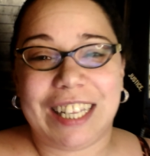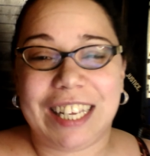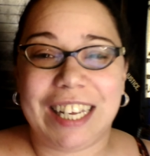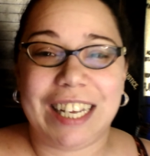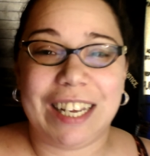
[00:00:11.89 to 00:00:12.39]

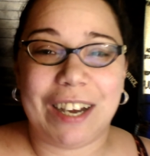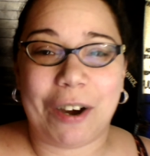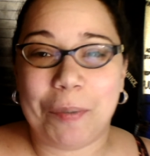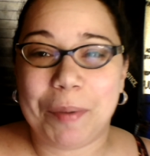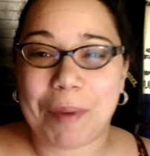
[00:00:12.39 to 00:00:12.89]
the
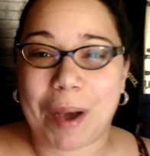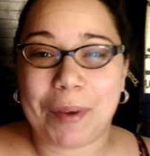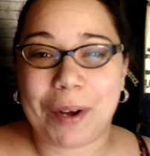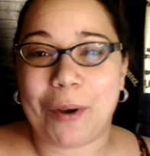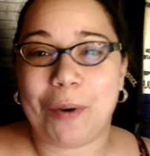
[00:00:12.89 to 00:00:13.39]

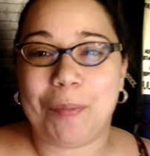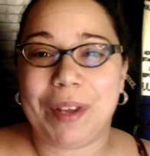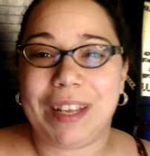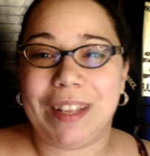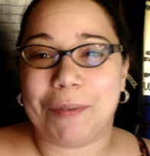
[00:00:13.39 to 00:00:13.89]
Obi-Mom
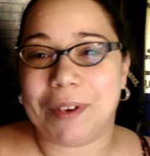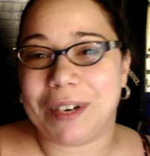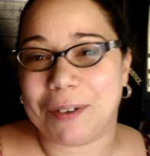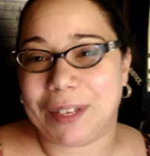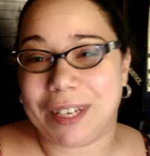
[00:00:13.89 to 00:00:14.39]
Kenobi, the one
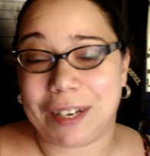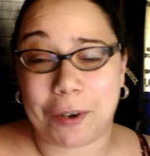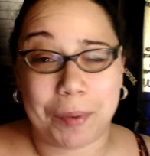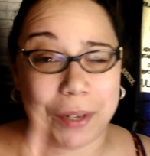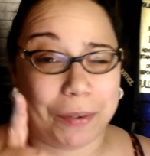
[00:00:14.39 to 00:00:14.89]
and only
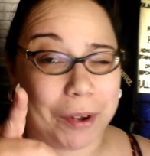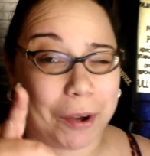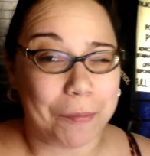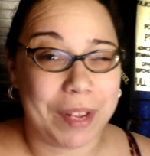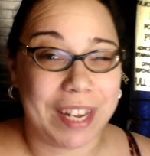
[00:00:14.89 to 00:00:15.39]
Kenobi, you
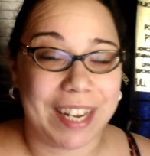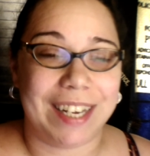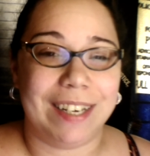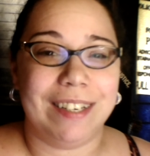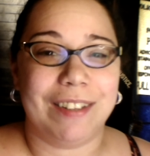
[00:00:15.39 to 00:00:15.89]
know
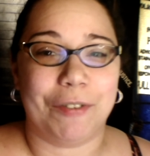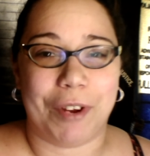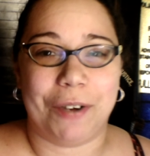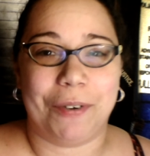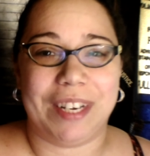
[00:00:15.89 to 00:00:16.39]
me, the
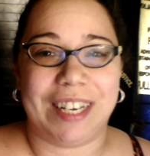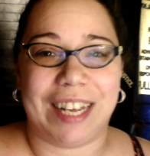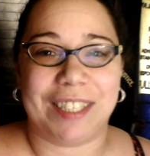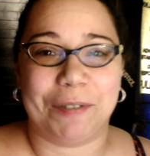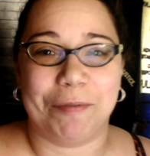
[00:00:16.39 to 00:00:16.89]
ring queen
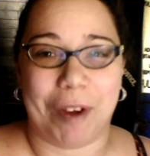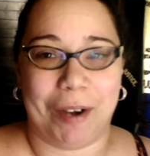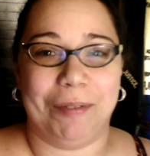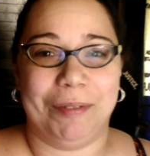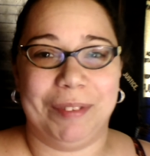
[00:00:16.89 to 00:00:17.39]
Lexa
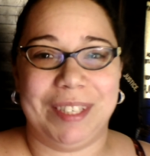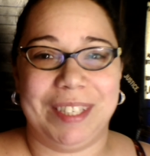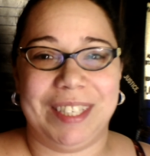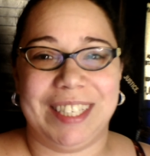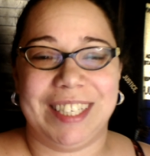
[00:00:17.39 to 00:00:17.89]

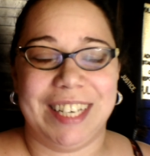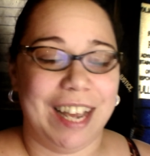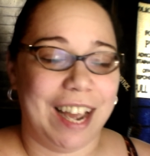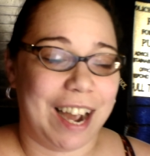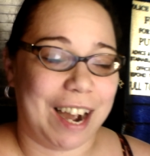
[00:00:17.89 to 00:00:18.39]
Rose.
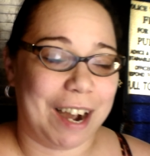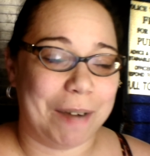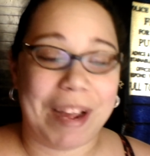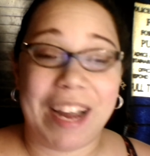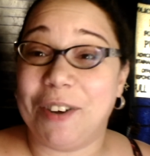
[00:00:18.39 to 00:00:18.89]

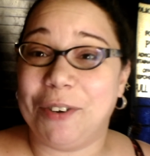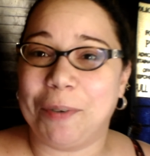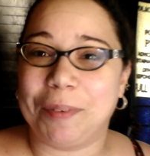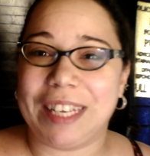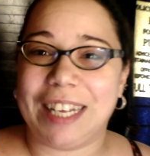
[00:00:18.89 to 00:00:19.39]
Um, I know
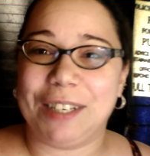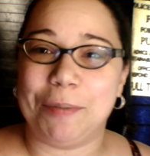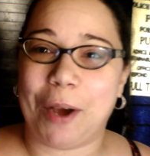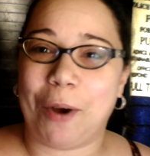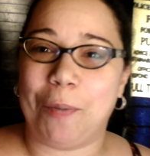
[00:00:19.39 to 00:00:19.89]
normally I
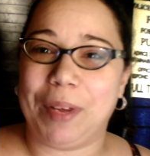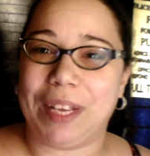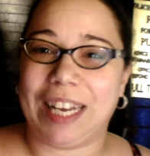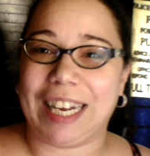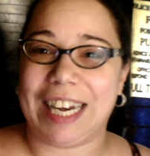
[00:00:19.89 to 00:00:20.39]
do my whole
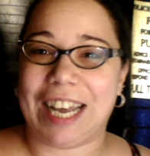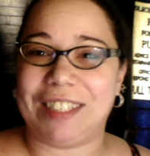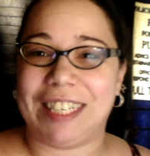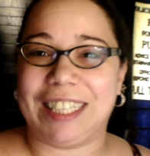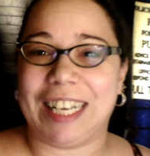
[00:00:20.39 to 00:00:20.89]
big like
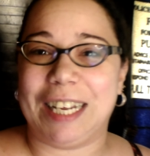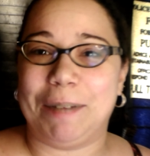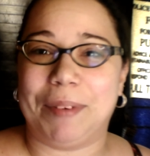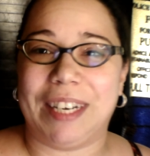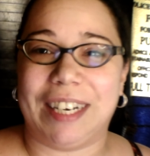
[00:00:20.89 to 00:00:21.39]
announcing
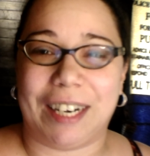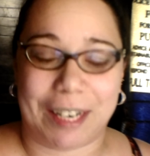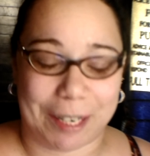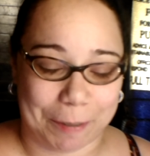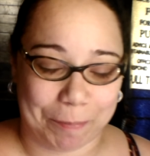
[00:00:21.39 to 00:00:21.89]
thing, but
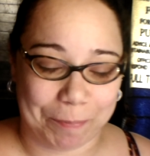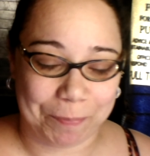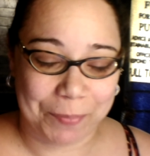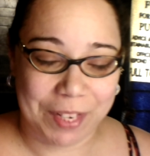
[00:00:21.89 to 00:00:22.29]
um,